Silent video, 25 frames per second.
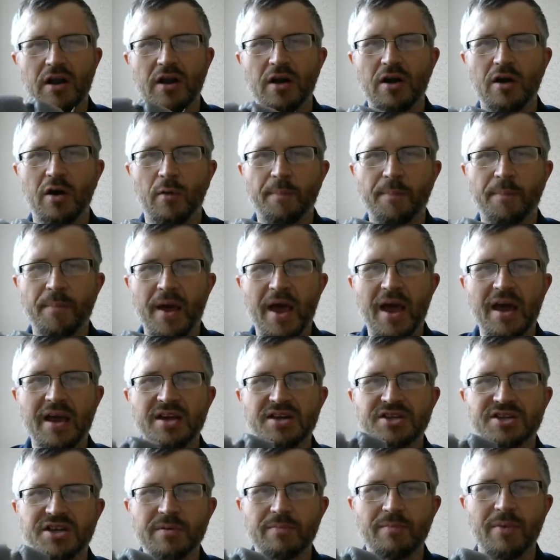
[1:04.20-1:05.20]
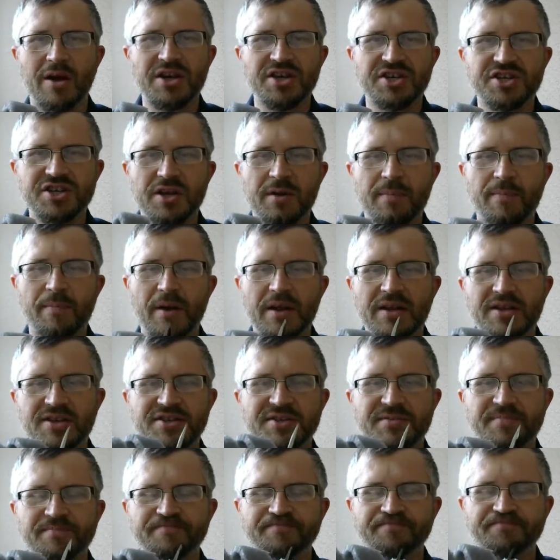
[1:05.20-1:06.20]
you know packaging my
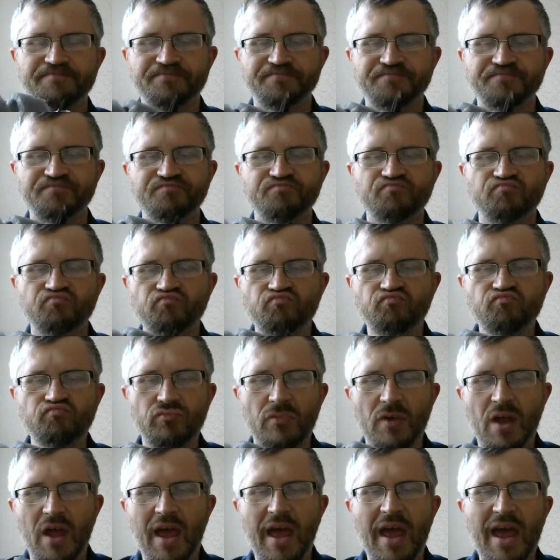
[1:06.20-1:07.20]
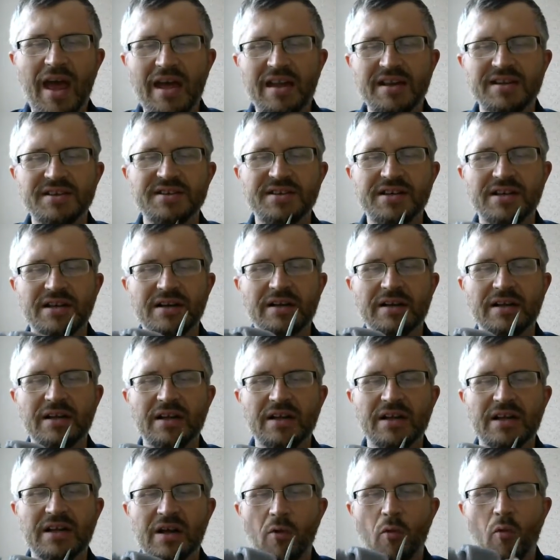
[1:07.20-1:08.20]
shipments. And uh,
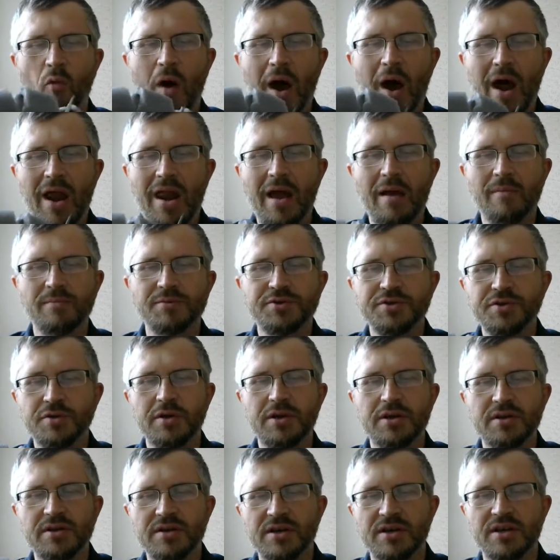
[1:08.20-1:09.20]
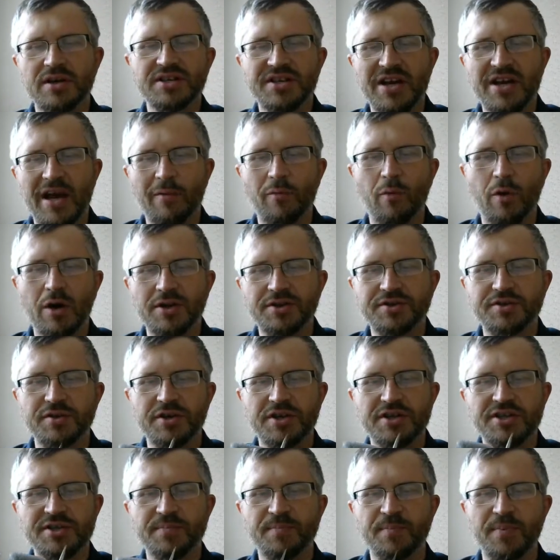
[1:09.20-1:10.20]
while I'm doing this, I want to
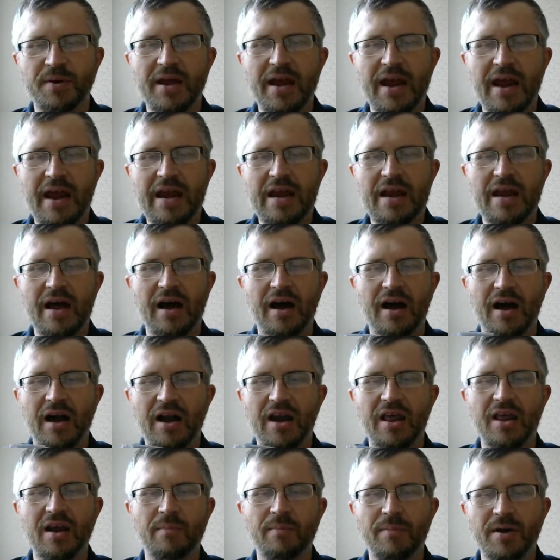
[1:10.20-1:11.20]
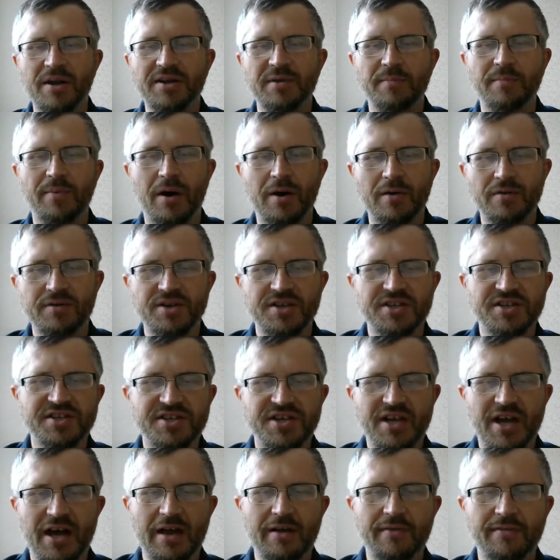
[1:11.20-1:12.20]
explain uh, a little bit about this
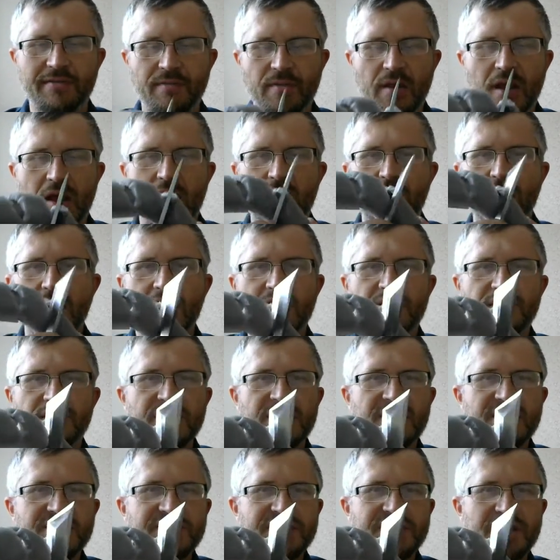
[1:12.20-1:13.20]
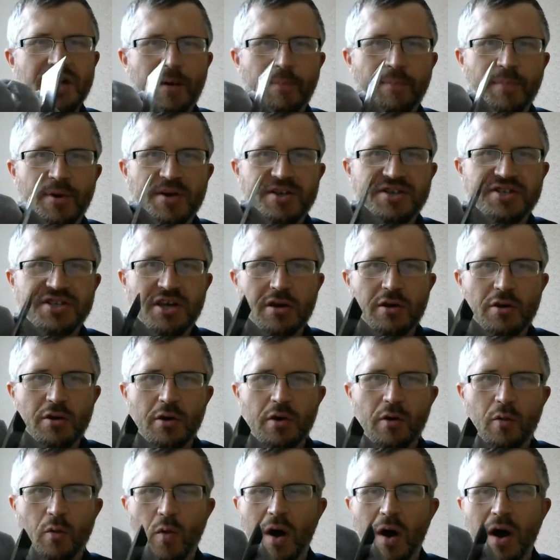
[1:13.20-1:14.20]
knife. This uh,
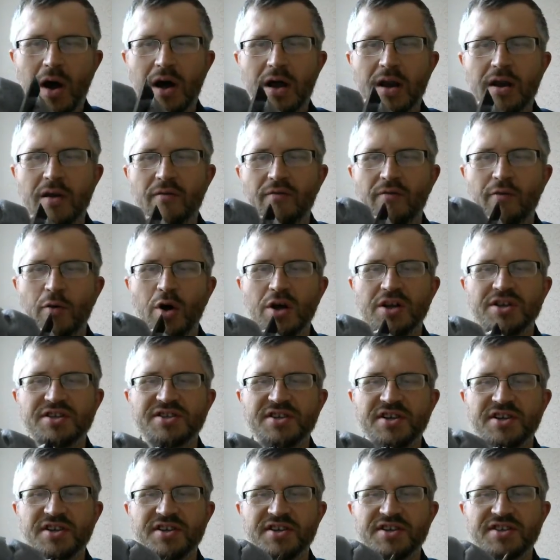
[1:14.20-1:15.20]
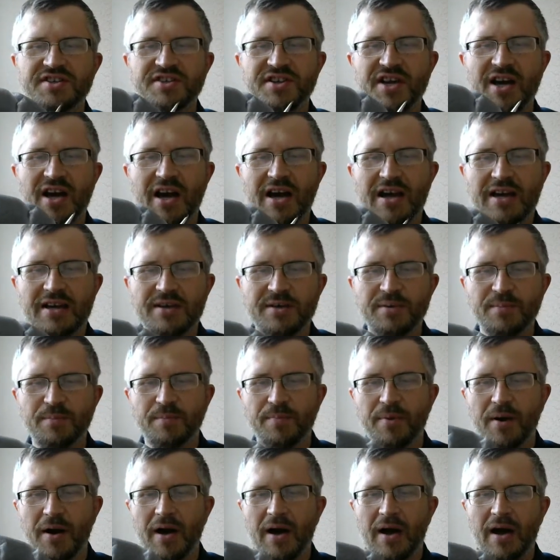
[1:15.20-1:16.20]
particular one was designed
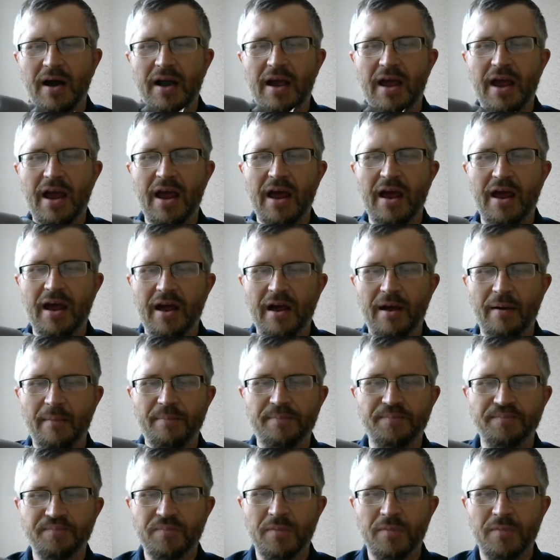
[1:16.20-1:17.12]
by a um,